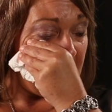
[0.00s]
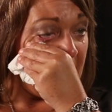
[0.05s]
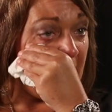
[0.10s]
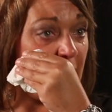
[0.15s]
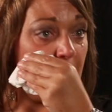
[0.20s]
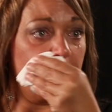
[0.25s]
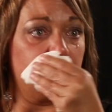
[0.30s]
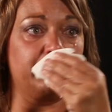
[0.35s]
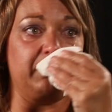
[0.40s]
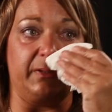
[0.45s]

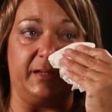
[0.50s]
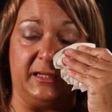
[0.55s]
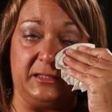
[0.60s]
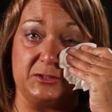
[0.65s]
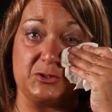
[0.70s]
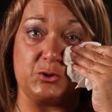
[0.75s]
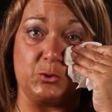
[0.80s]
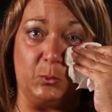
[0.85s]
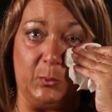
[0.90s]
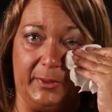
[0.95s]
and he really
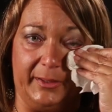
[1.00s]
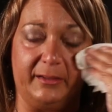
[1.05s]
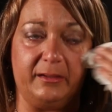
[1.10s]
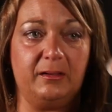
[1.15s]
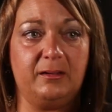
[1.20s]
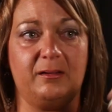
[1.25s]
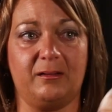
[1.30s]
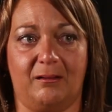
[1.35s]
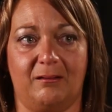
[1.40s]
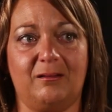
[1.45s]

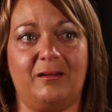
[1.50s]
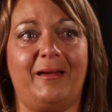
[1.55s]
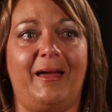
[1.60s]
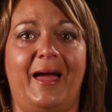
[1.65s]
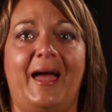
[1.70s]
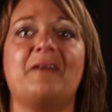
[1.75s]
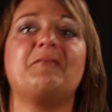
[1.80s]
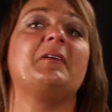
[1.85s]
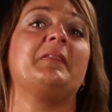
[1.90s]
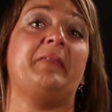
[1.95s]
enjoyed
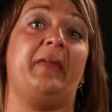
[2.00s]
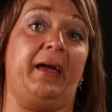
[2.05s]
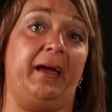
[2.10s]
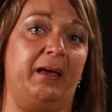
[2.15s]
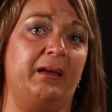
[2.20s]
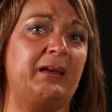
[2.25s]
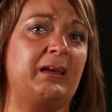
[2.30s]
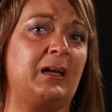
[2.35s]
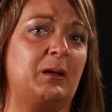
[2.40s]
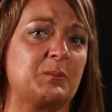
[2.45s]
having
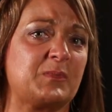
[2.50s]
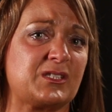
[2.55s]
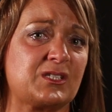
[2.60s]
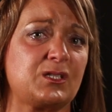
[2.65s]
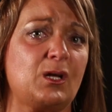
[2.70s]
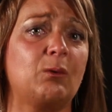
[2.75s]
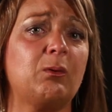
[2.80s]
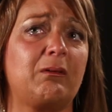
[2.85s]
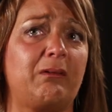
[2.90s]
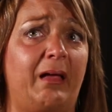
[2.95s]
that. And I'm
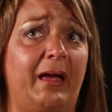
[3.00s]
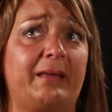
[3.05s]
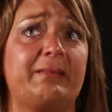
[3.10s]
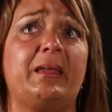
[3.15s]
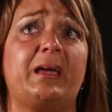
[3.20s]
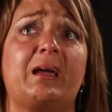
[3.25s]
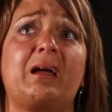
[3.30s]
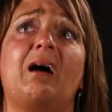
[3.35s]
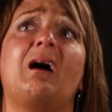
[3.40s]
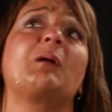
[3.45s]
so
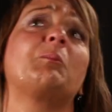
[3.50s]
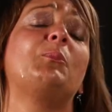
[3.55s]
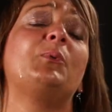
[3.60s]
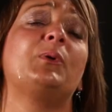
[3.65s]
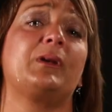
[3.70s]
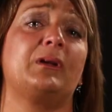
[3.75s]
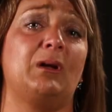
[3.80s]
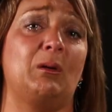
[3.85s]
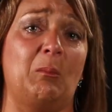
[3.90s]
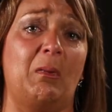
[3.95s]
glad that
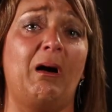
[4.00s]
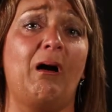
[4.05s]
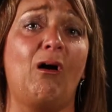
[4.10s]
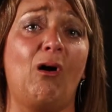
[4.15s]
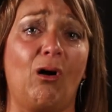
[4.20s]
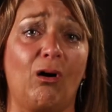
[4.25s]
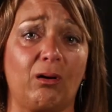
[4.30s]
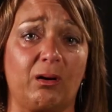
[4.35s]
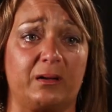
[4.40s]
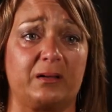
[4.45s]
God put it on my
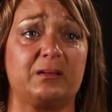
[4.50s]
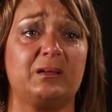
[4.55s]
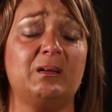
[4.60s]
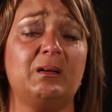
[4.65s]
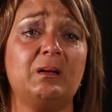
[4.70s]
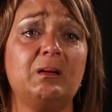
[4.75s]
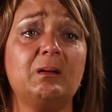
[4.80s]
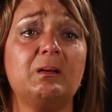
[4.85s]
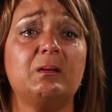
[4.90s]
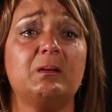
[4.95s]
heart
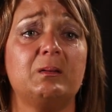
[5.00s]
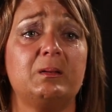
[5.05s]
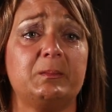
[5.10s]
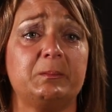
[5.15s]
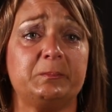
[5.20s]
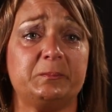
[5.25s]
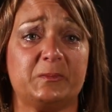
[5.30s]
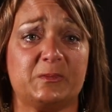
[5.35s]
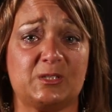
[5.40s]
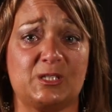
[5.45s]

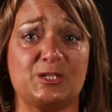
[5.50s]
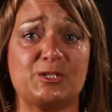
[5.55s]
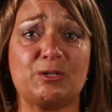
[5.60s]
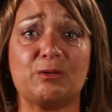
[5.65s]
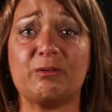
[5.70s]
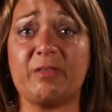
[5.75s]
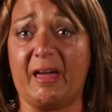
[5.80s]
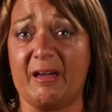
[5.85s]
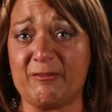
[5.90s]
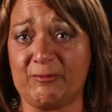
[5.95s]
to
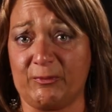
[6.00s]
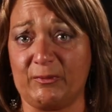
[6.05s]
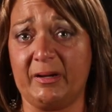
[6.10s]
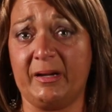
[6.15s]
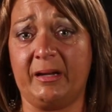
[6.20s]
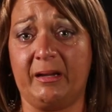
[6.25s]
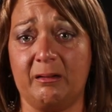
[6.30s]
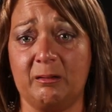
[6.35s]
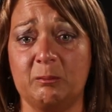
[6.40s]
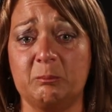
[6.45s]
do that
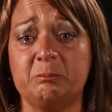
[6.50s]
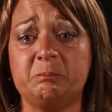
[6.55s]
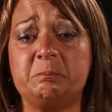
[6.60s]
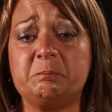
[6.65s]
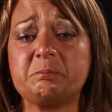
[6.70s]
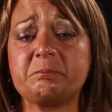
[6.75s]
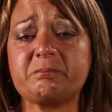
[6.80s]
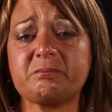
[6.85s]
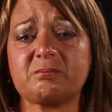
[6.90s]
for him.